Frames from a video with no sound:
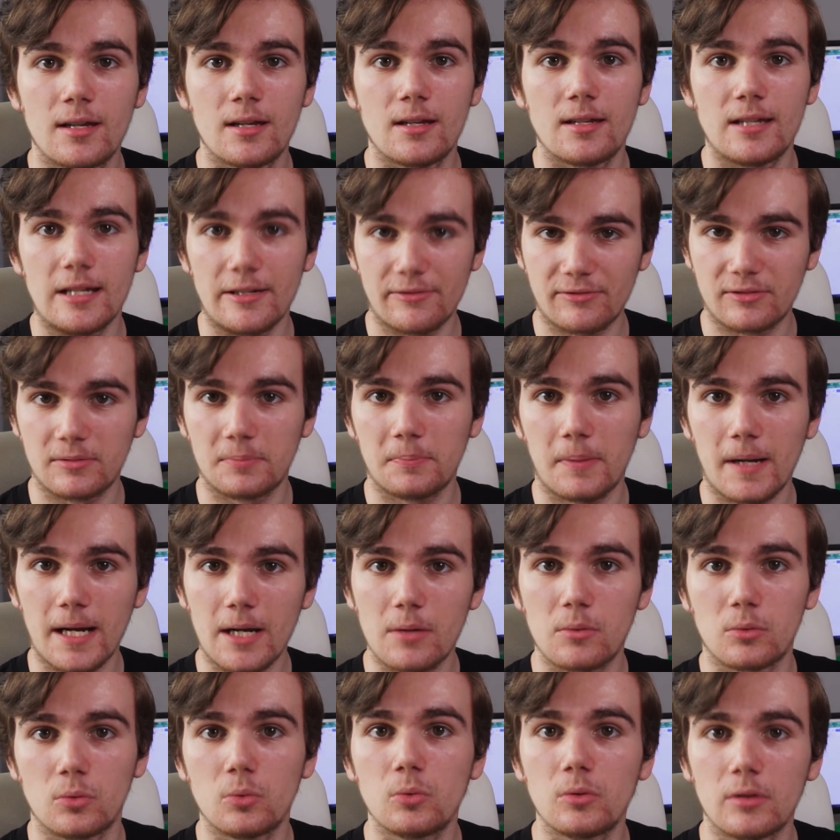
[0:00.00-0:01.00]
You have to
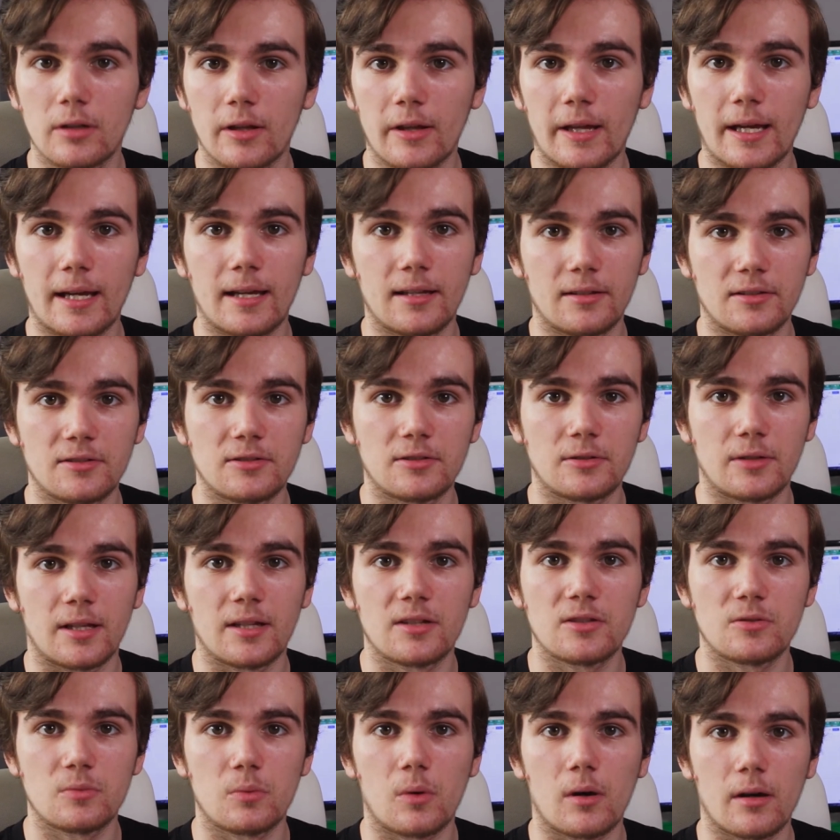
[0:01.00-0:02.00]
power all of that, and so
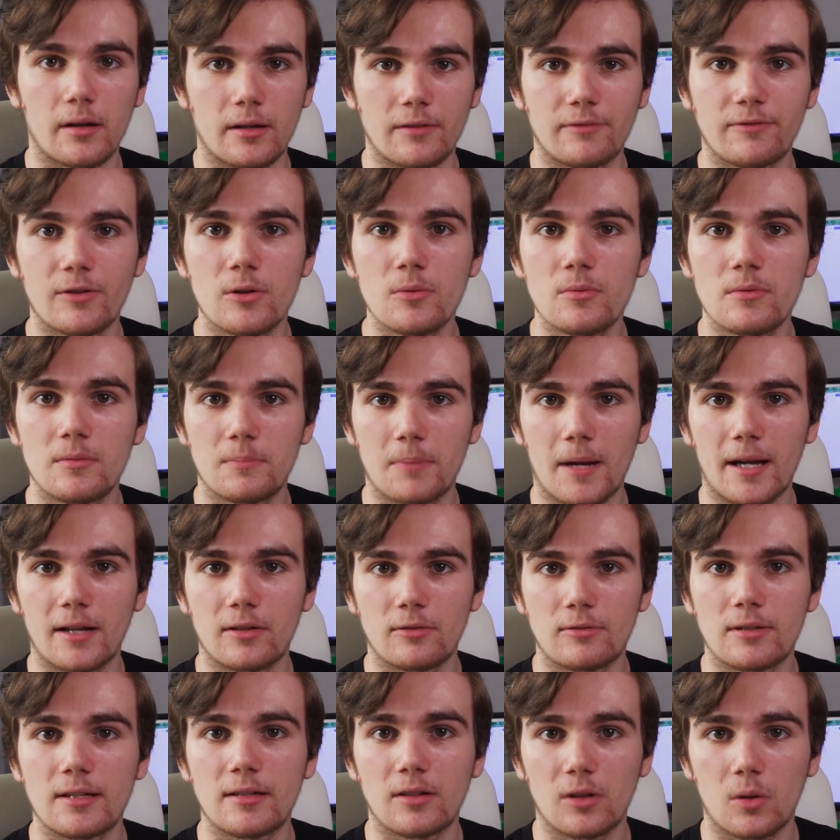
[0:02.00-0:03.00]
that's why phone
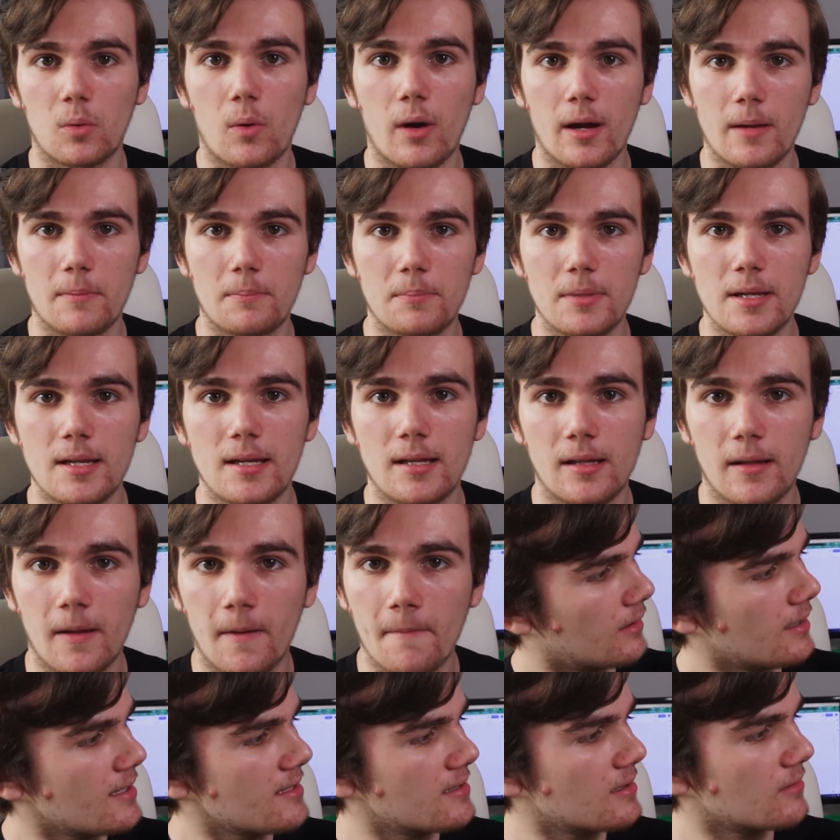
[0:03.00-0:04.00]
batteries are quite big.
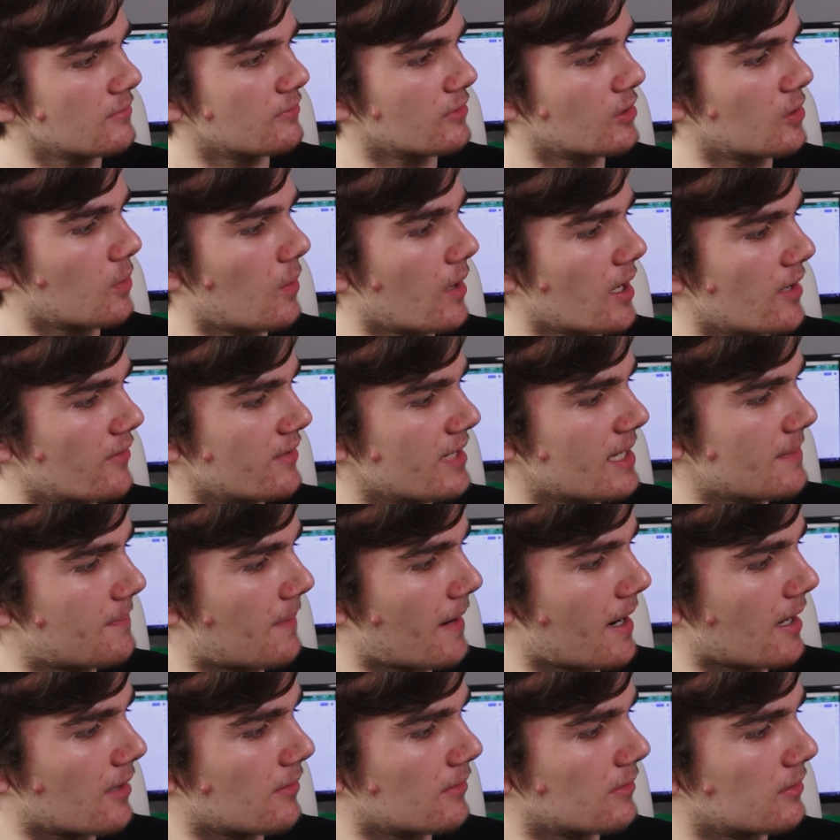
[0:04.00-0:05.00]
These don't require any
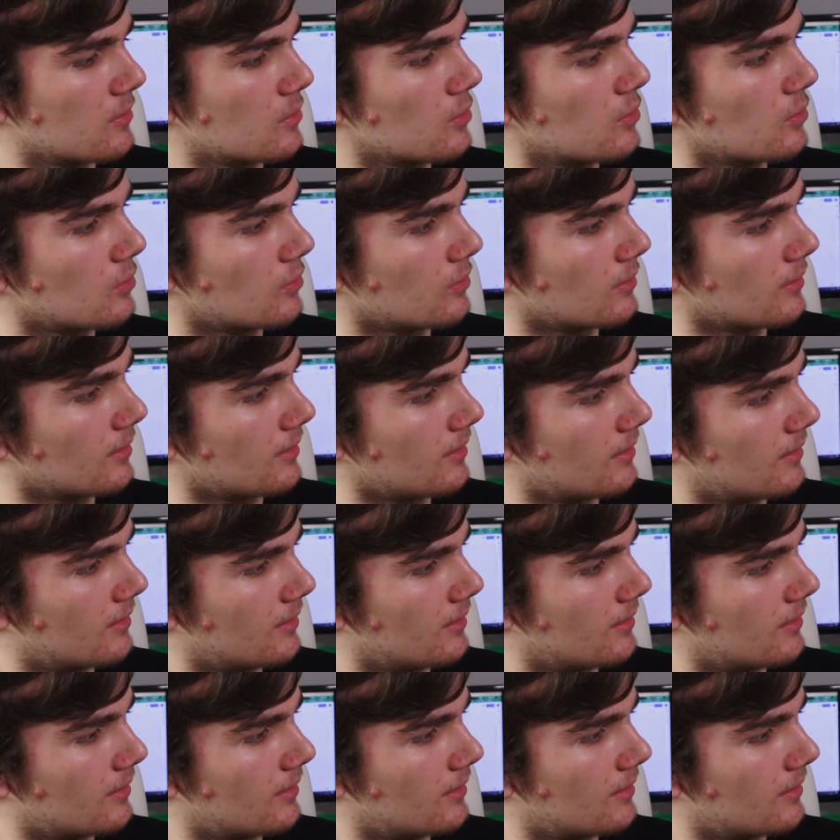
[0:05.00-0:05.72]
power at all.